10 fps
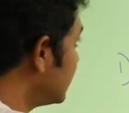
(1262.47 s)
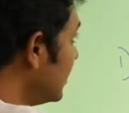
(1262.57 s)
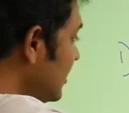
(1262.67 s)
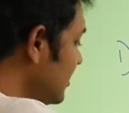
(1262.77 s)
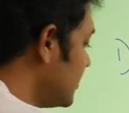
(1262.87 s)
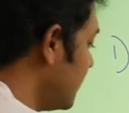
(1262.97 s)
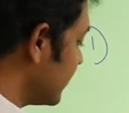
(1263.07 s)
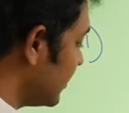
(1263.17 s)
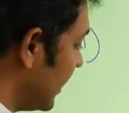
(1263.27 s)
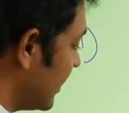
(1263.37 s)

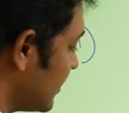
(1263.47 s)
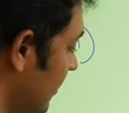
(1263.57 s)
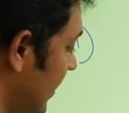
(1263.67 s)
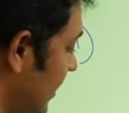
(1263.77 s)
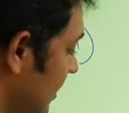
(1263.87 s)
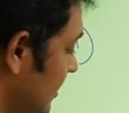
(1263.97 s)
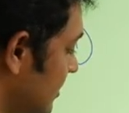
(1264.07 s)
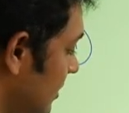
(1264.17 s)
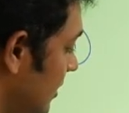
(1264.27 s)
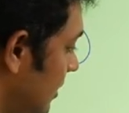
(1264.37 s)
36% I can separate
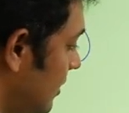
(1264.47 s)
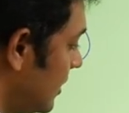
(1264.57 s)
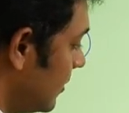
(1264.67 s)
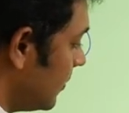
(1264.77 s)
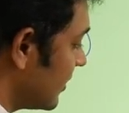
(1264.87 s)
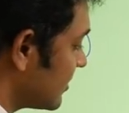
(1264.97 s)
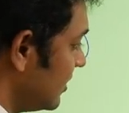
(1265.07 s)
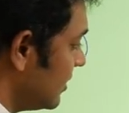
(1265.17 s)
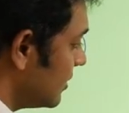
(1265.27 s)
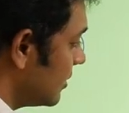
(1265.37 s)
as
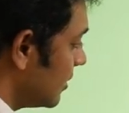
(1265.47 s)
10%,